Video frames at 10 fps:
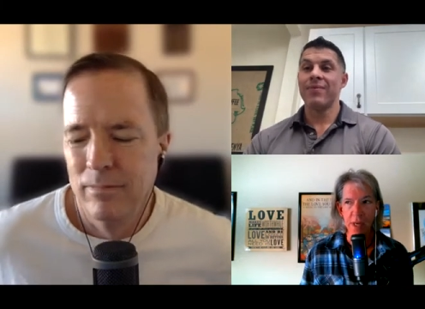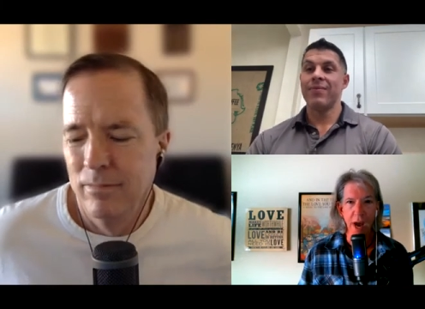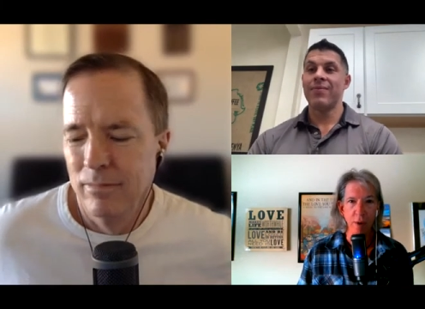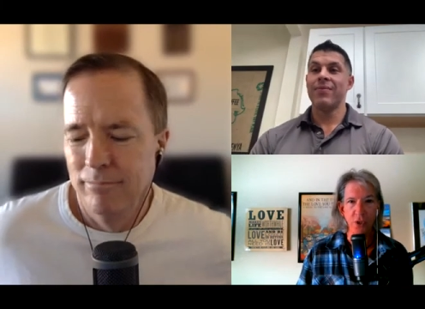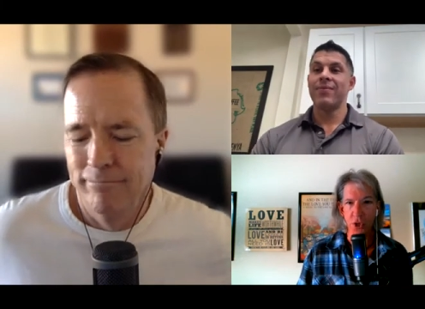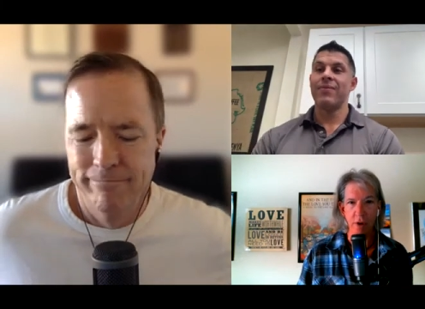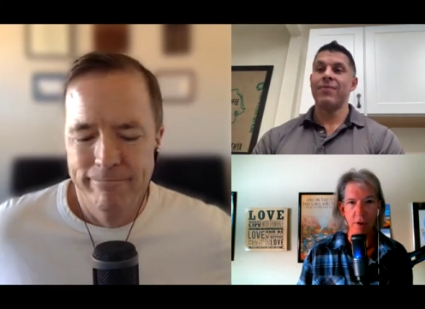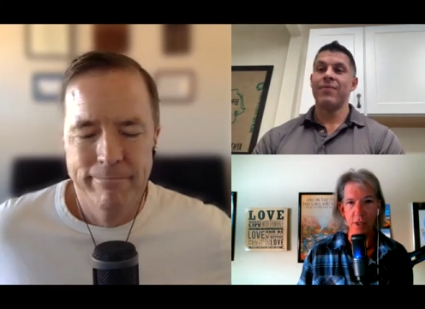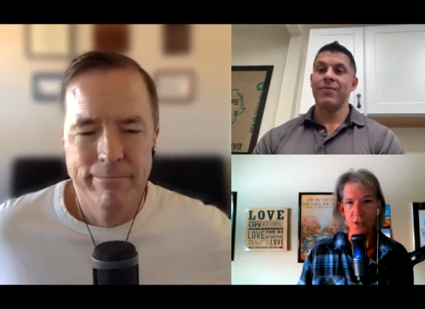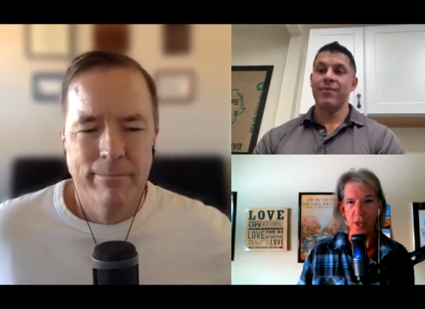Speaker 1: Maybe not
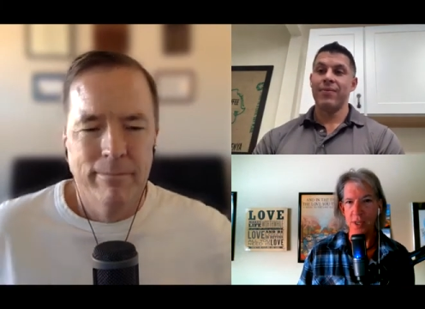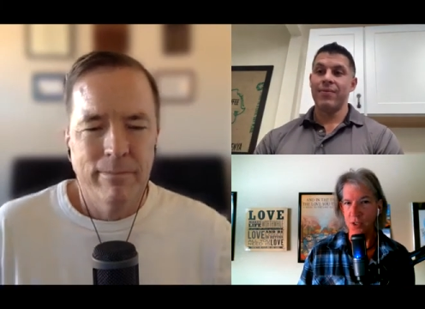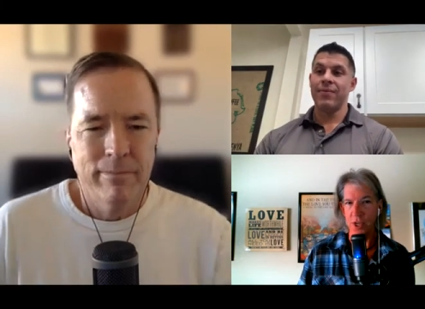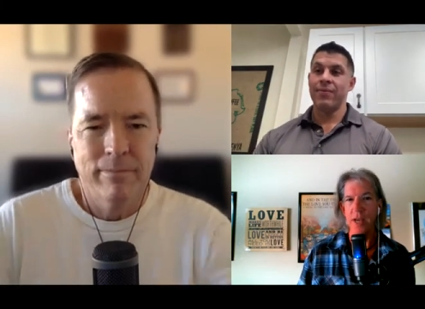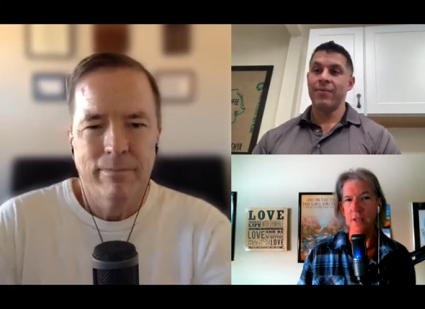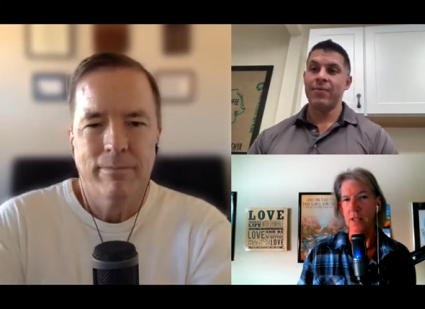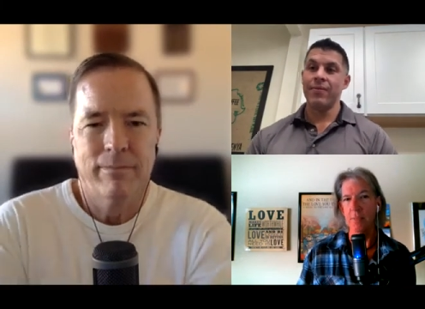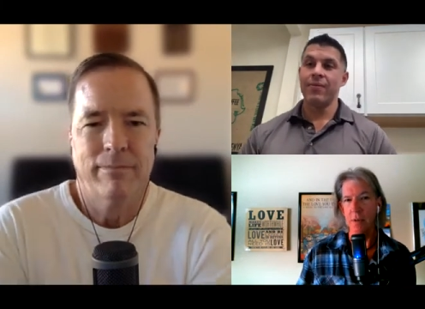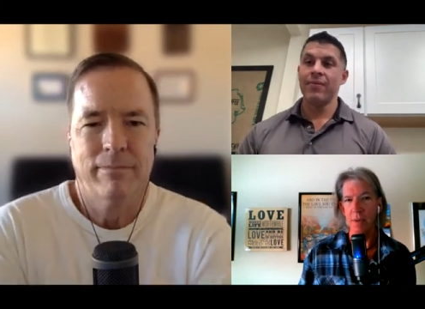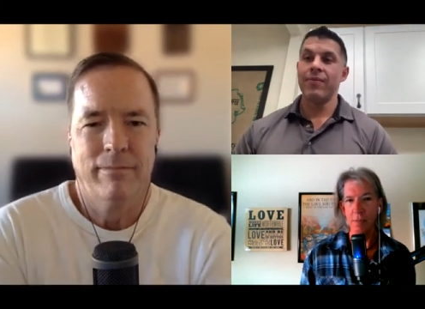what Jared has done
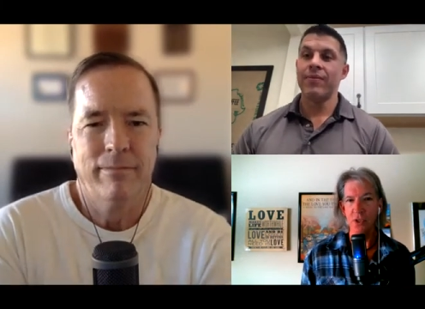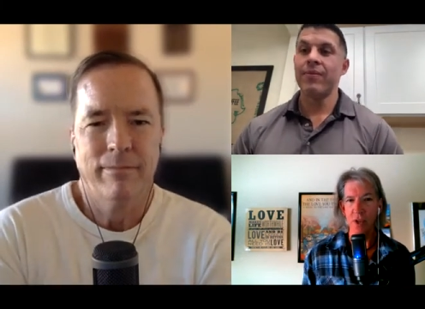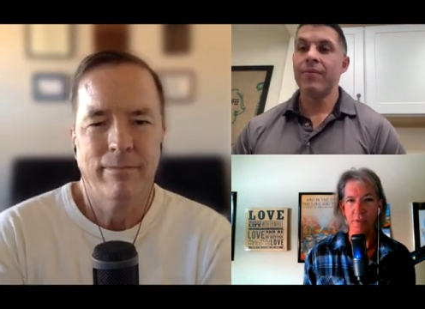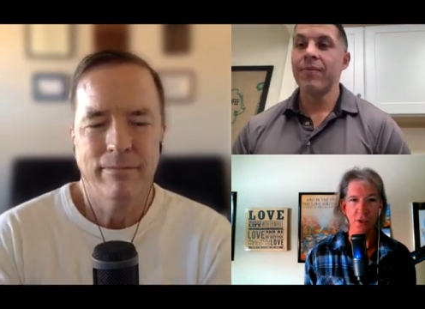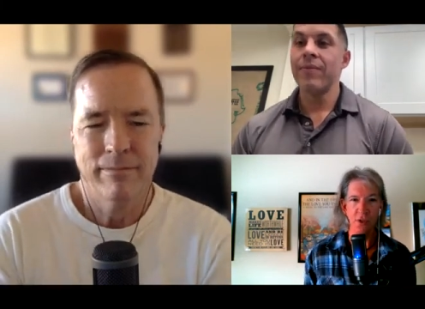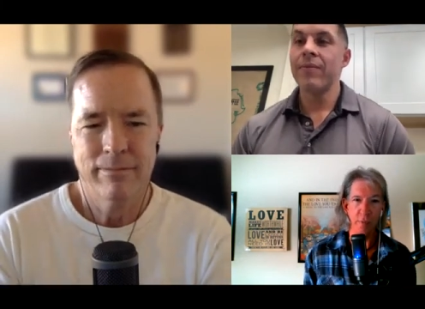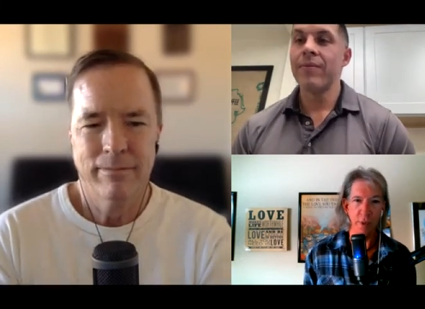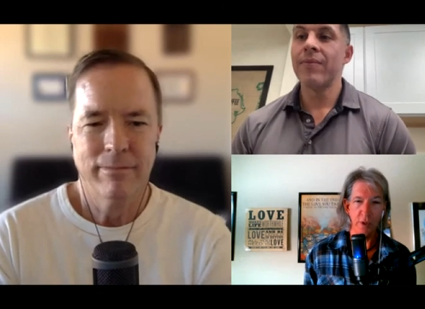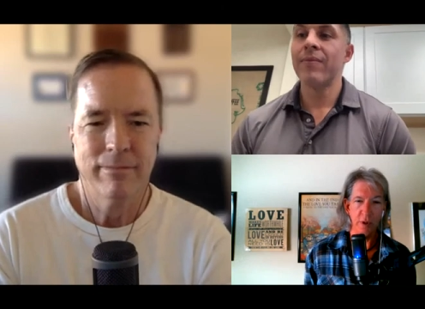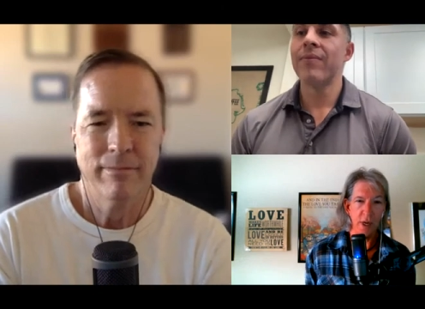exactly, but maybe
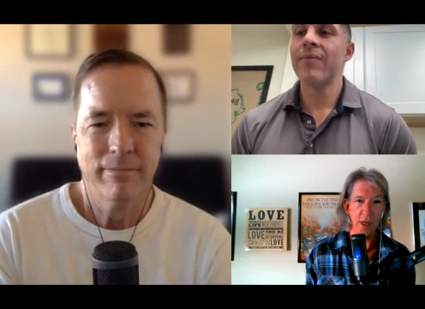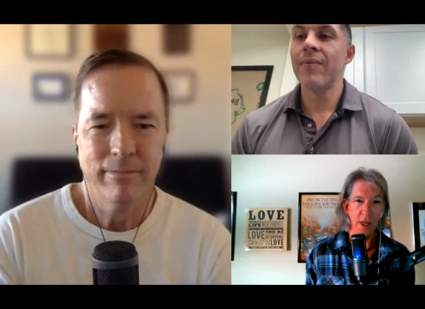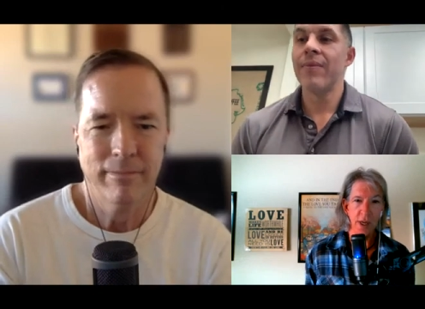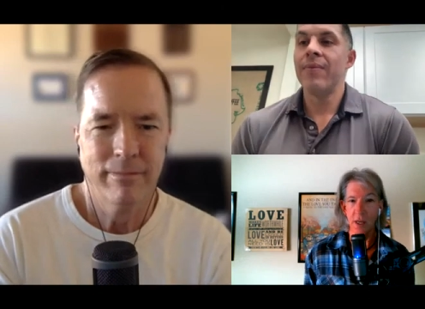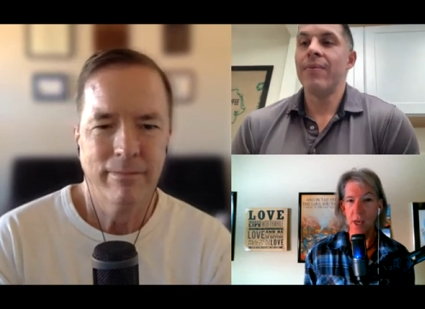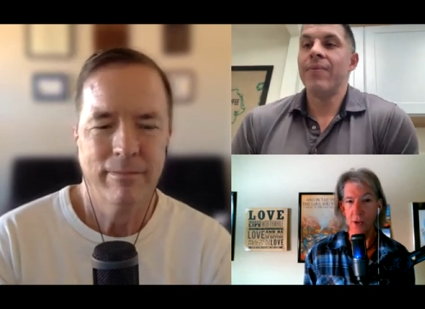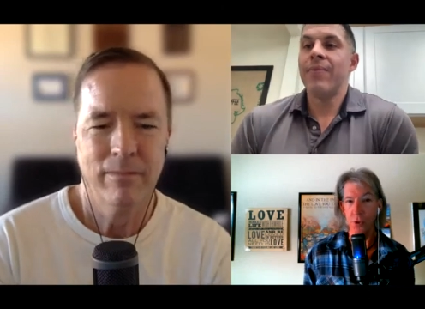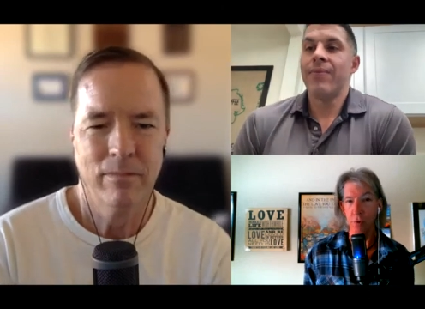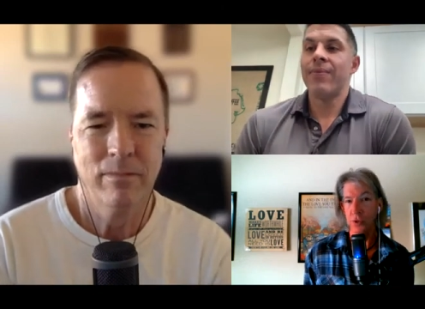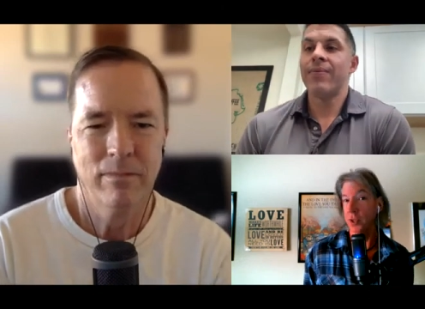something similar. And hey,
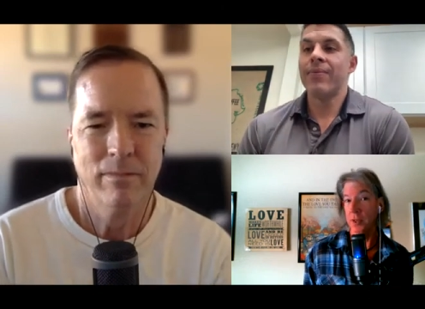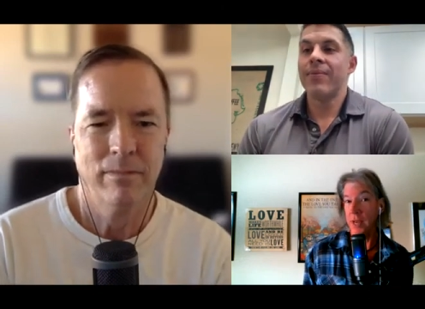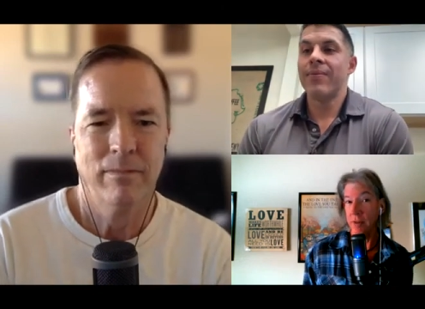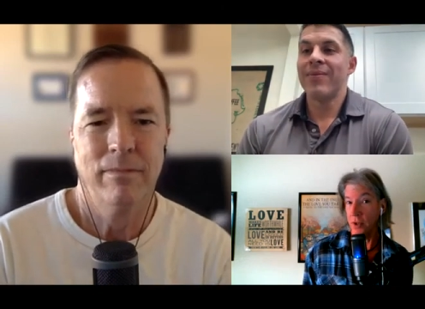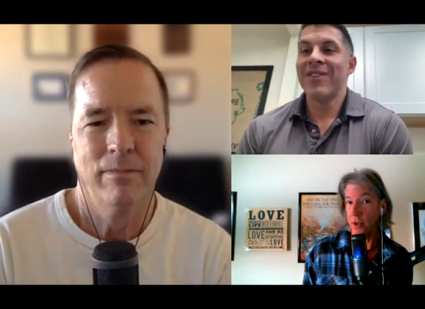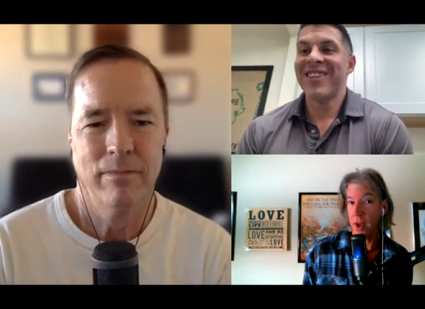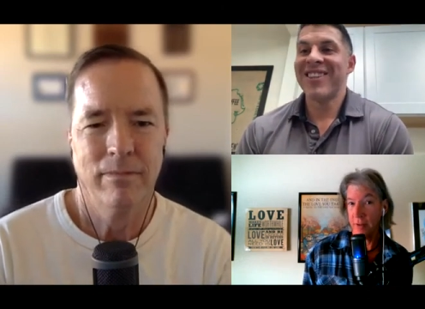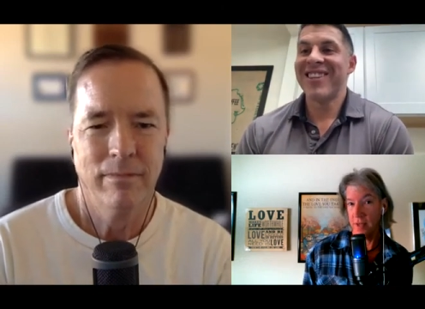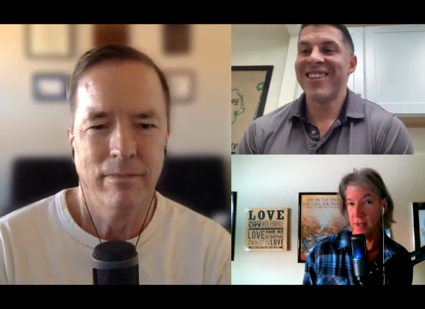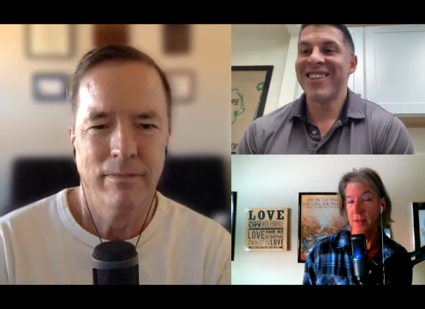you got a source here now
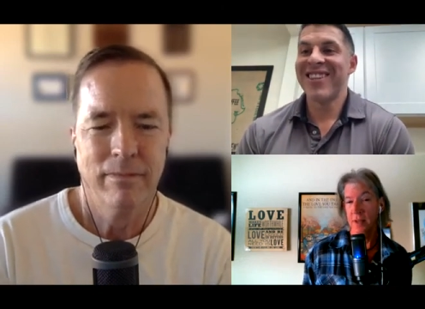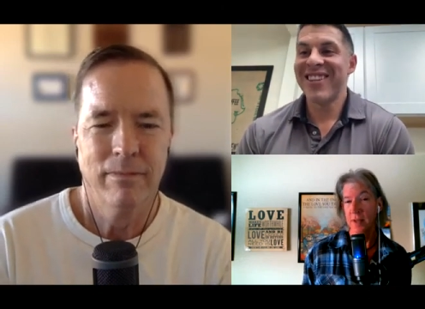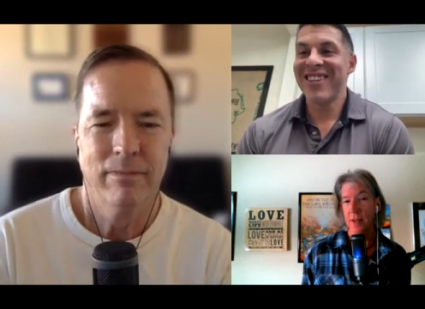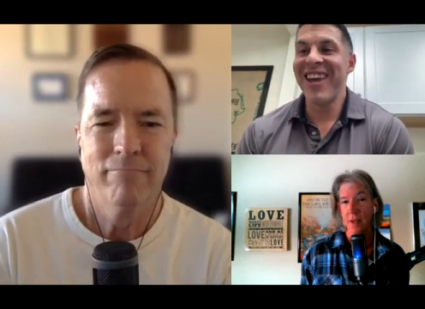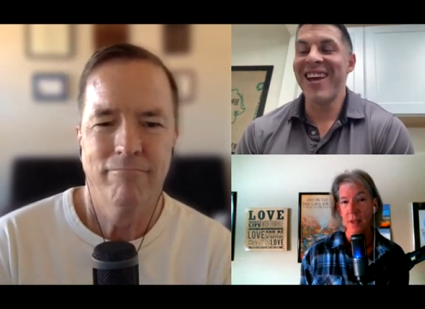for coffee.